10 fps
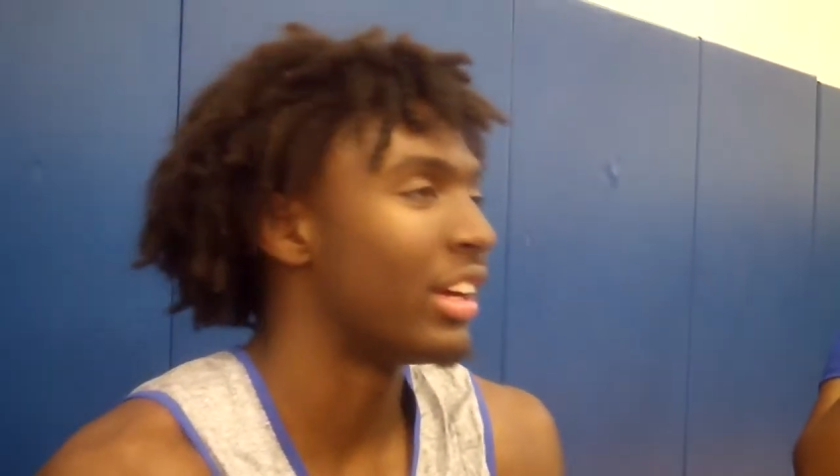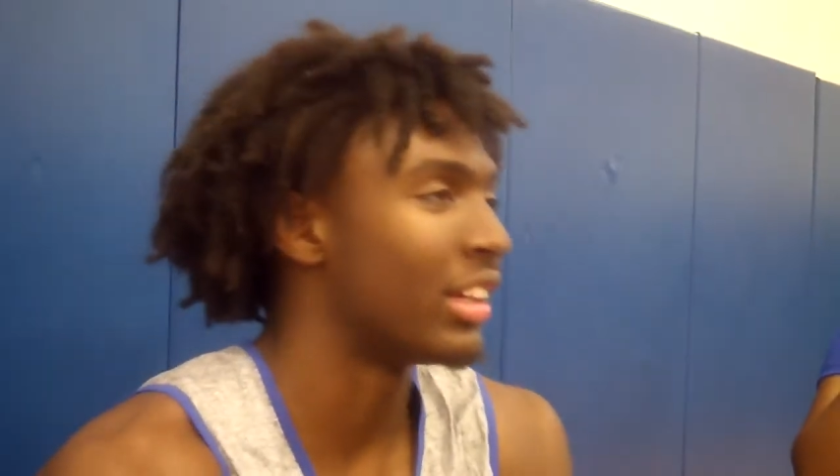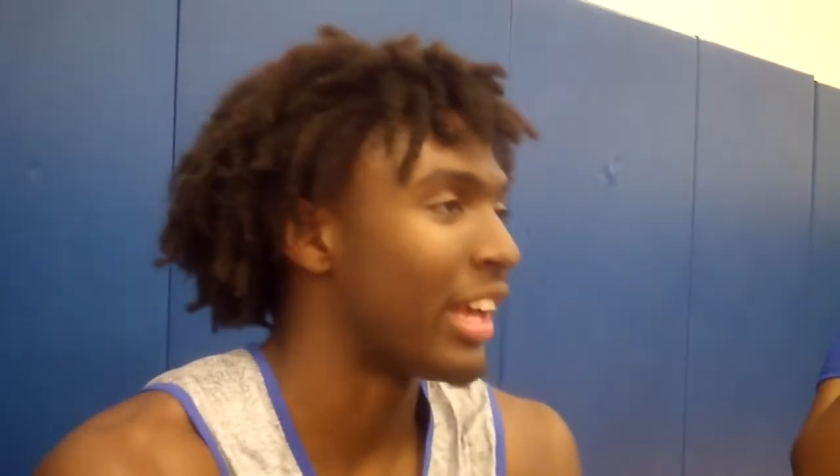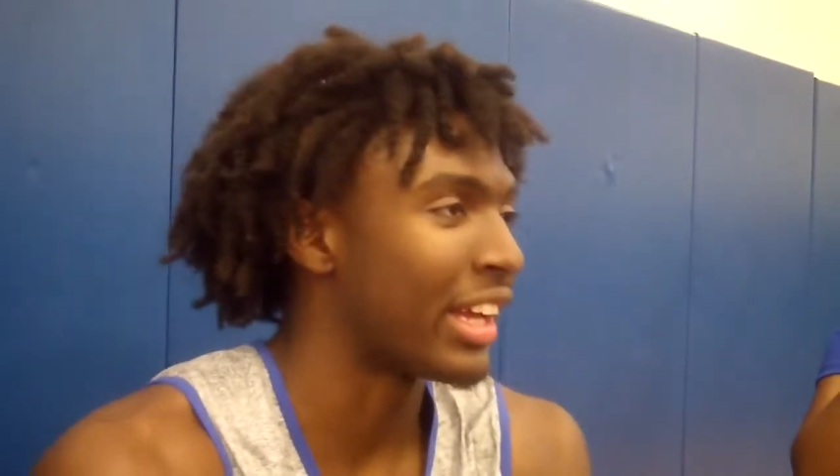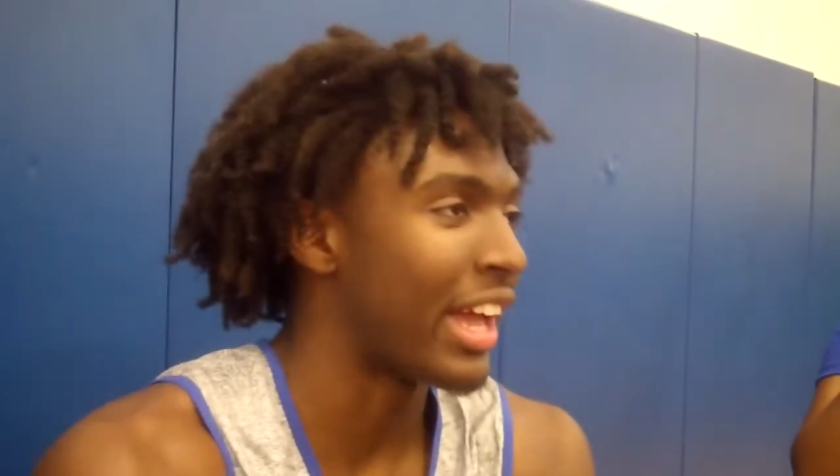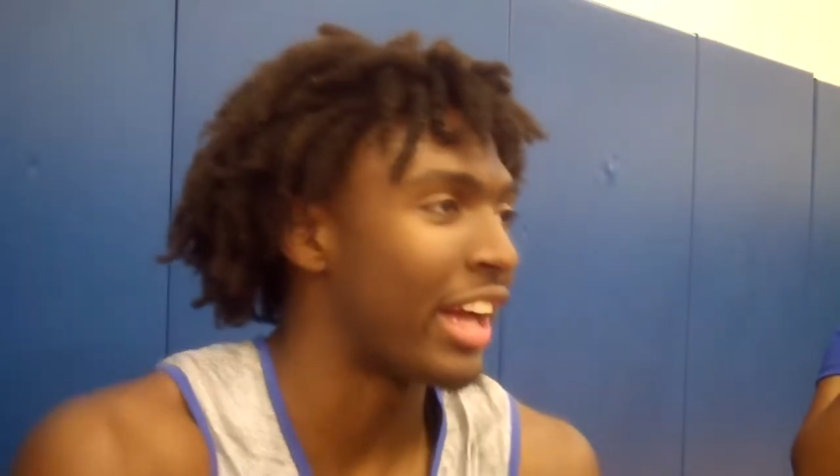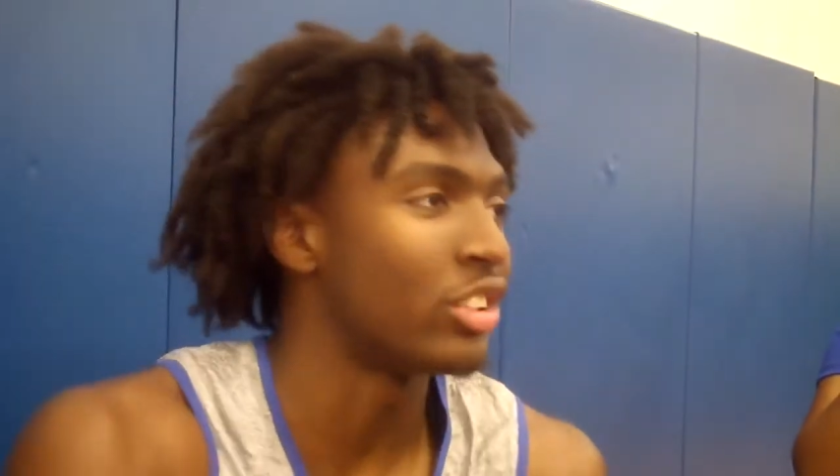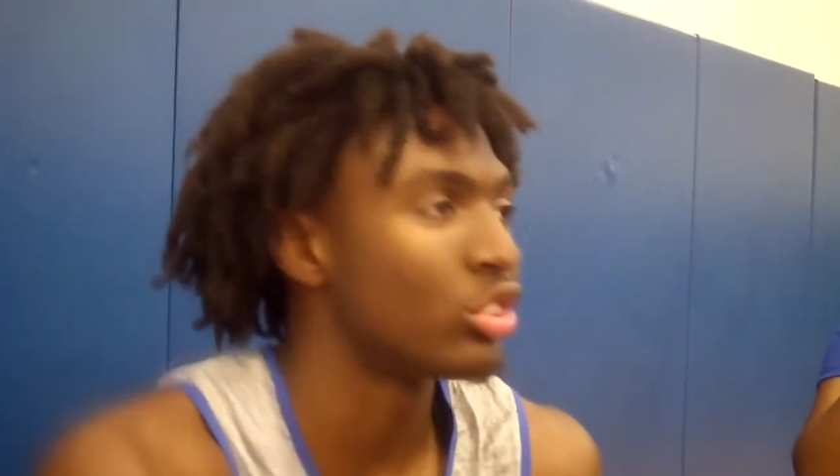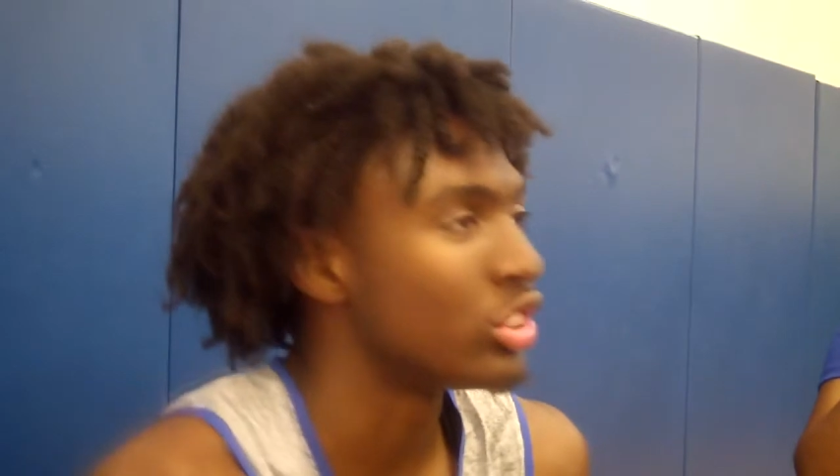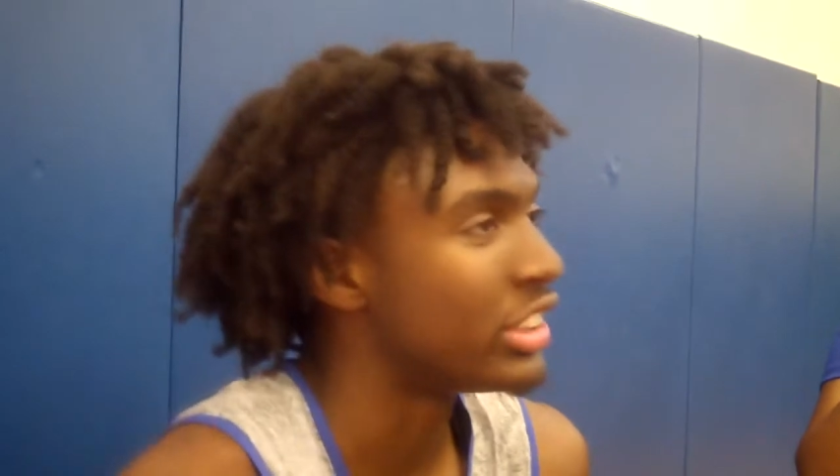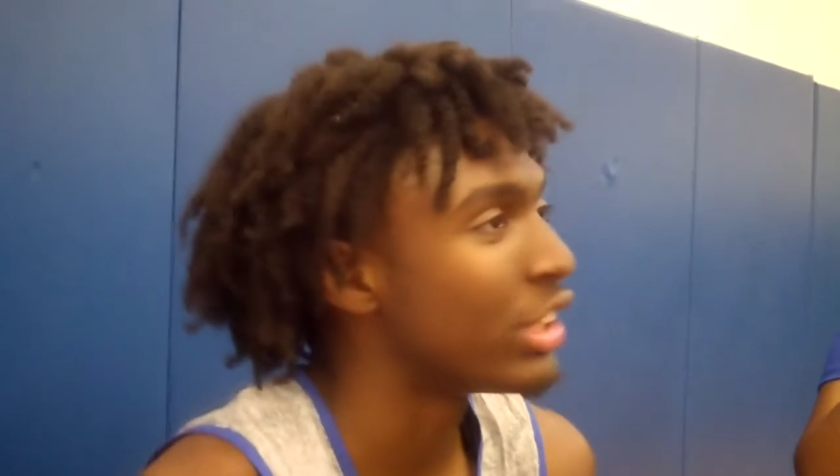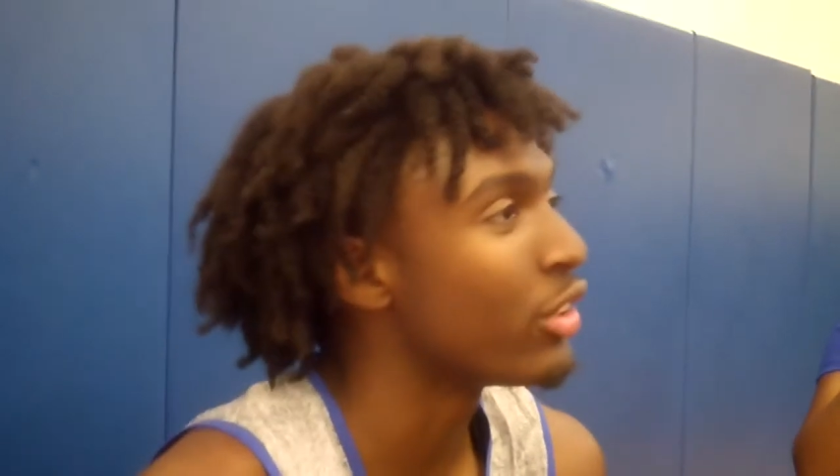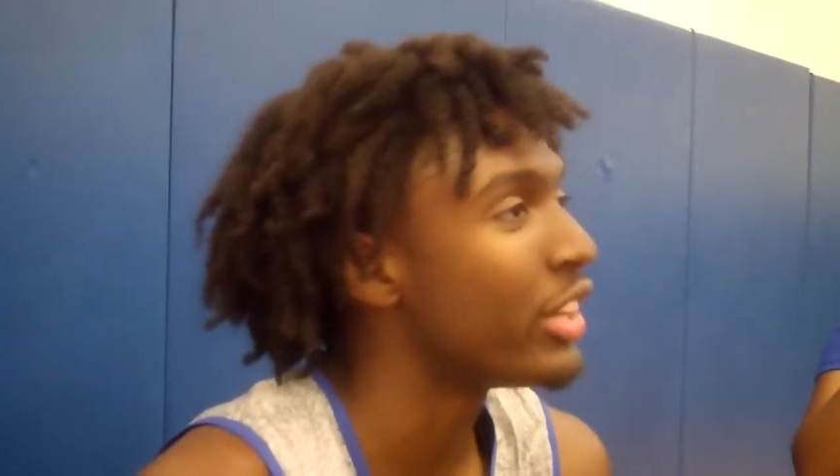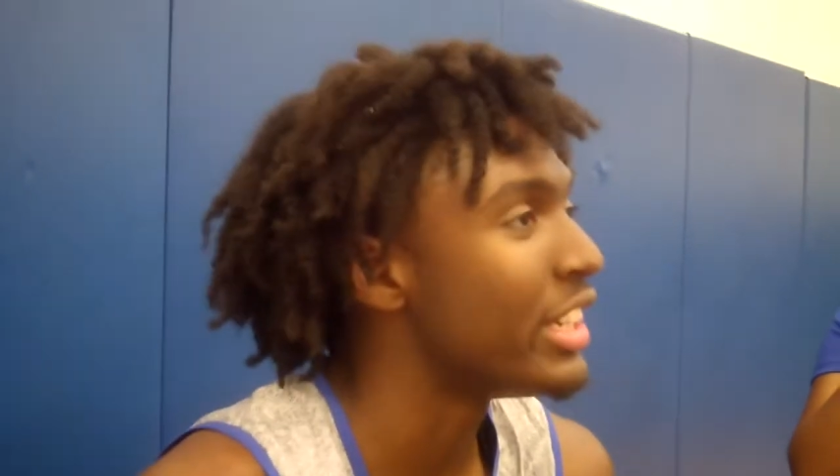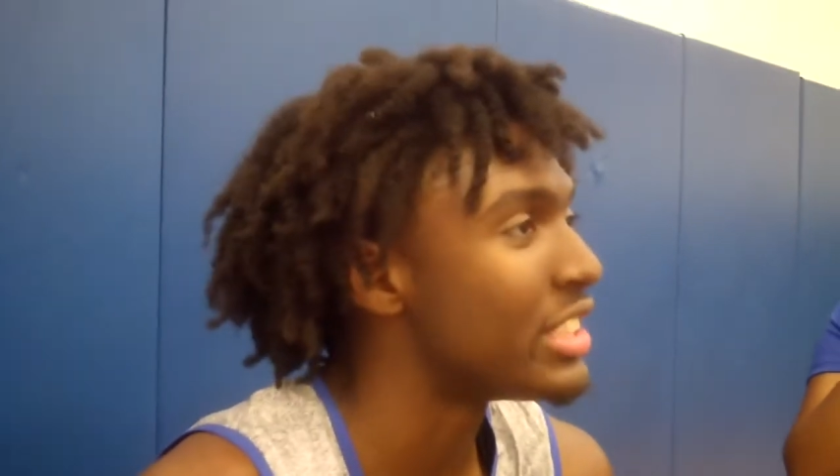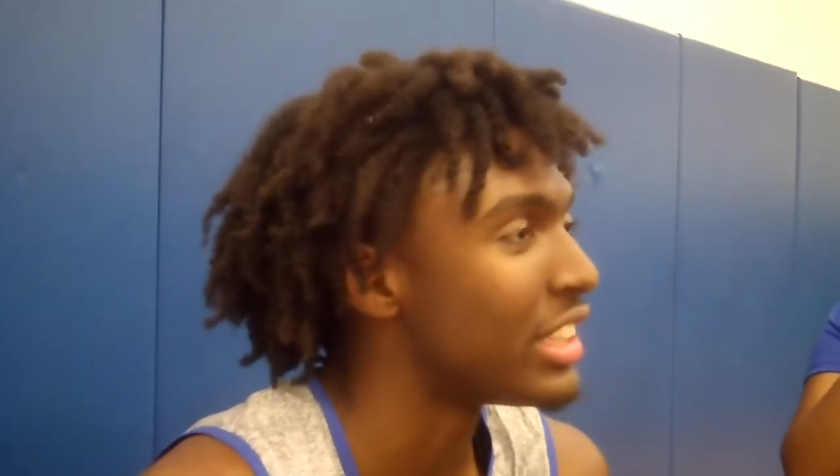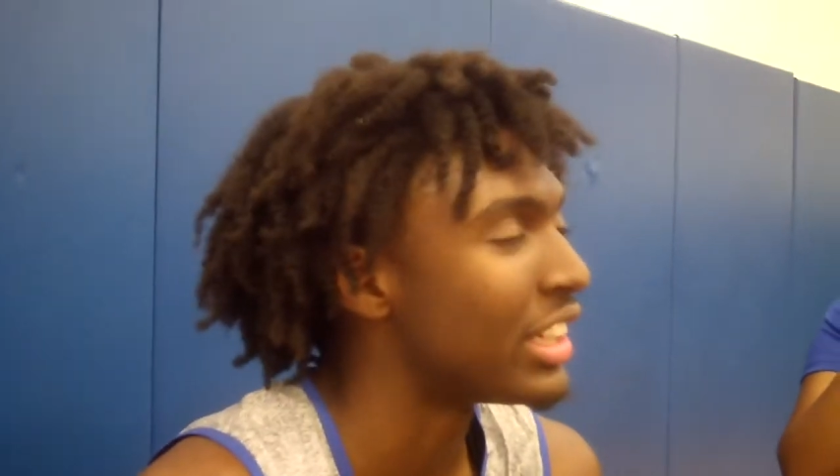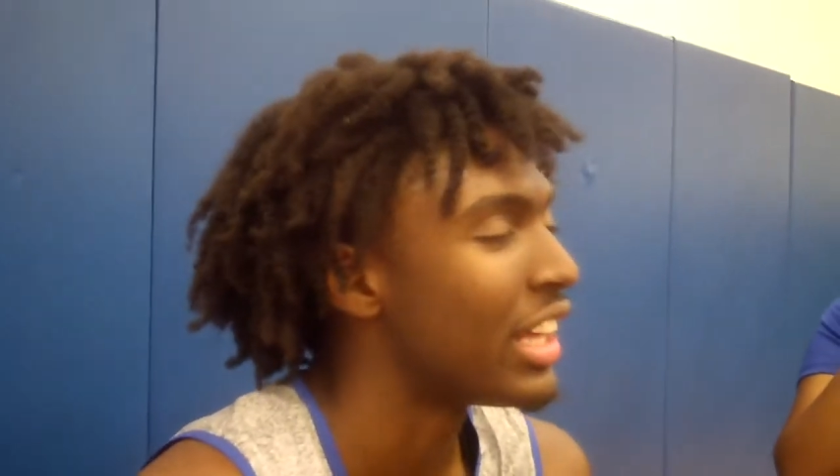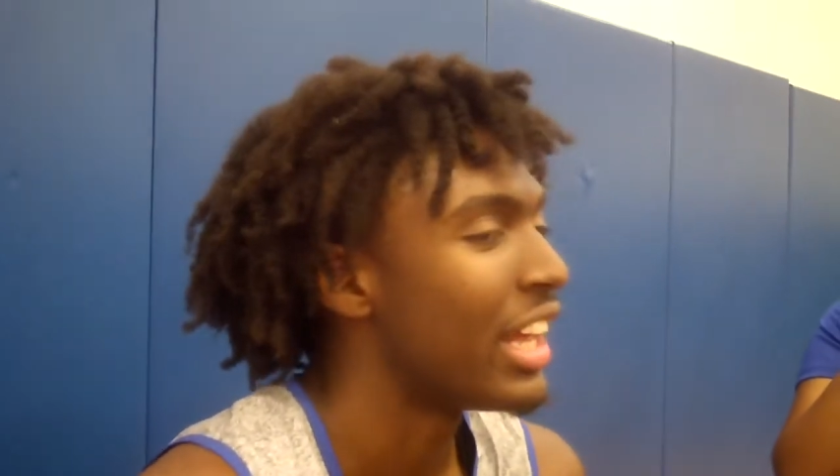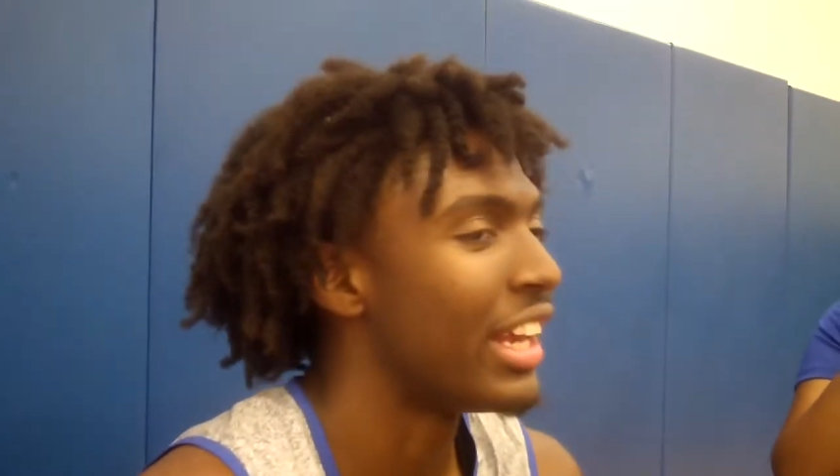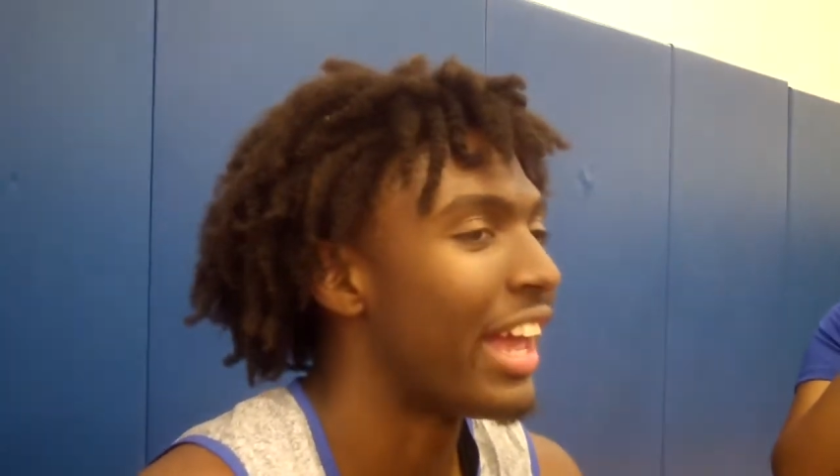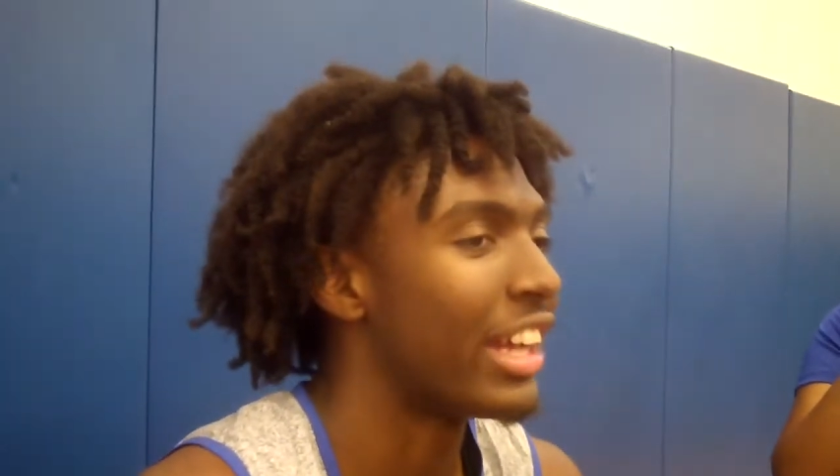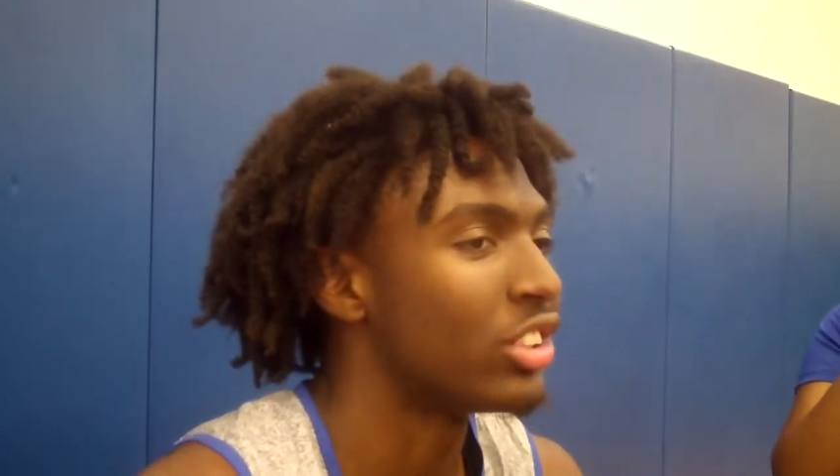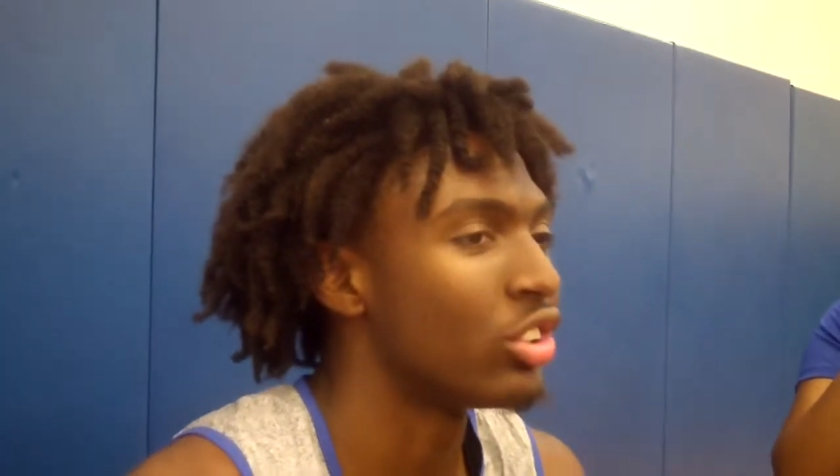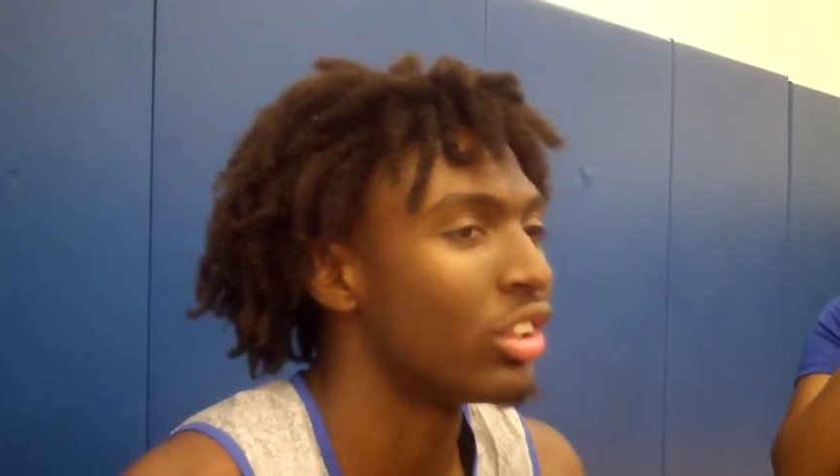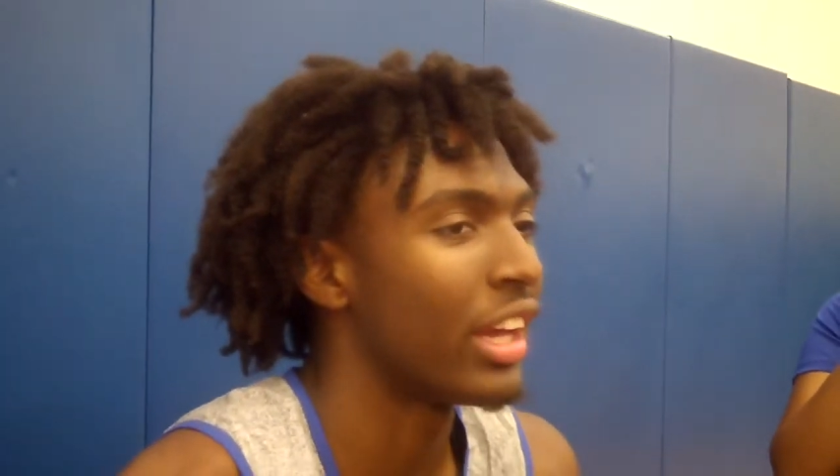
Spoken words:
an actual series and an actual,